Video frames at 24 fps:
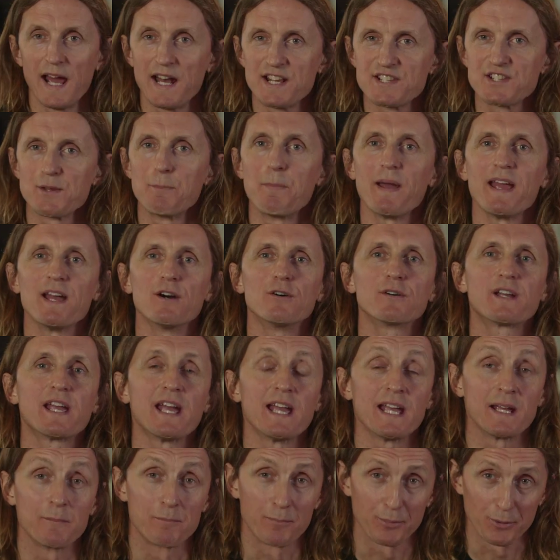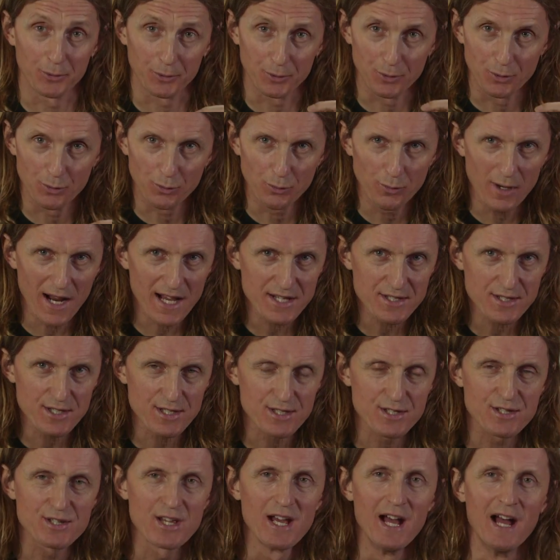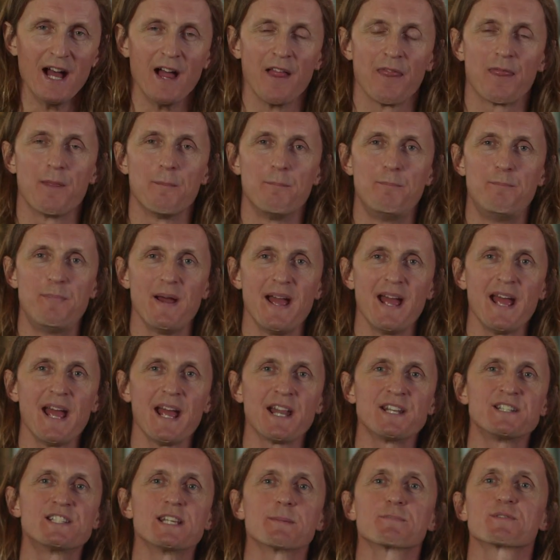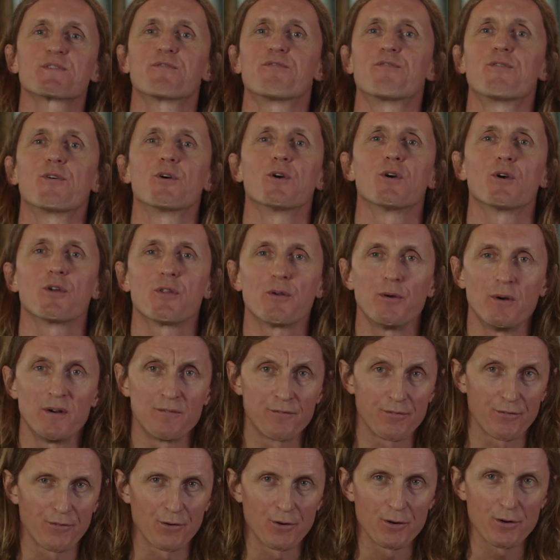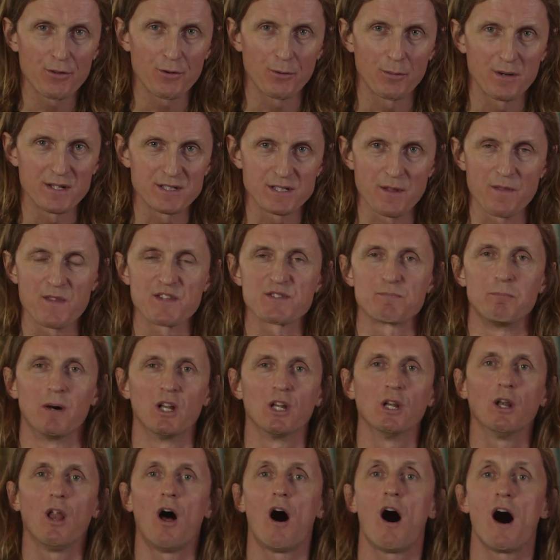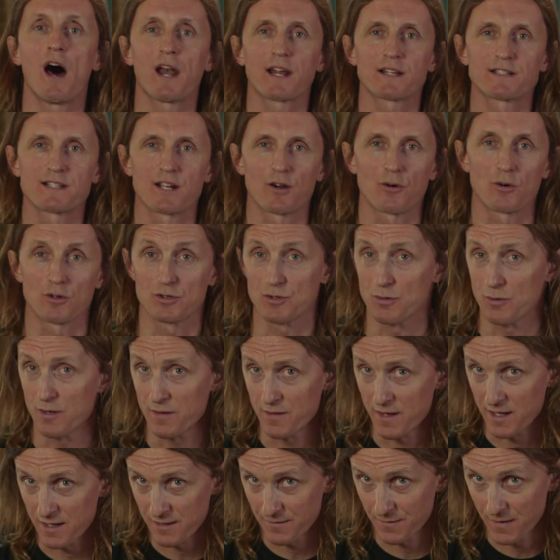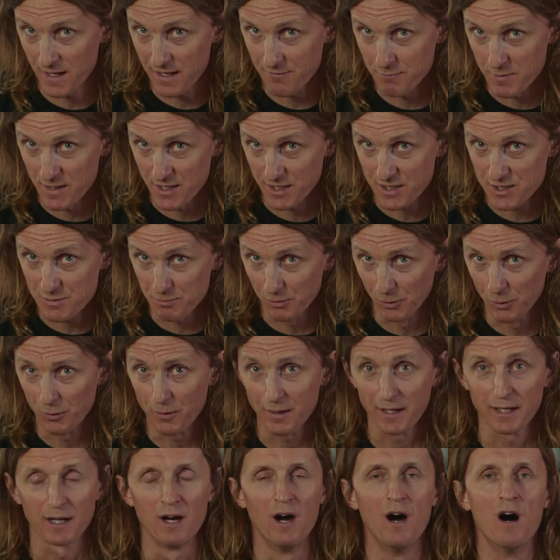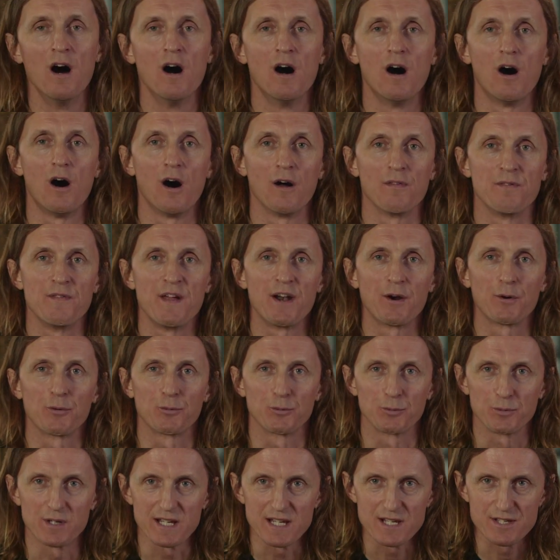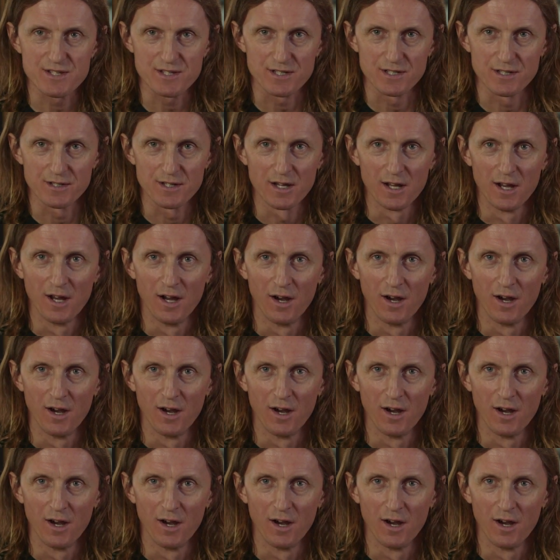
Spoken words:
And as the Pale King progresses, the band dips further and further into this melodic territory that they've been exploring on their recent